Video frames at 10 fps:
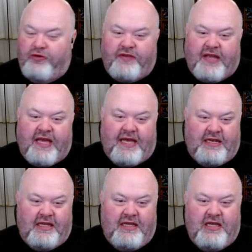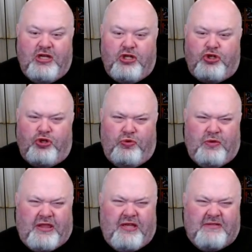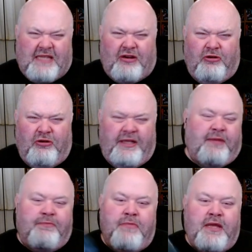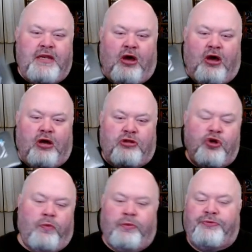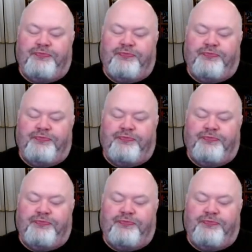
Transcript: ahead to I think it was like early to mid October.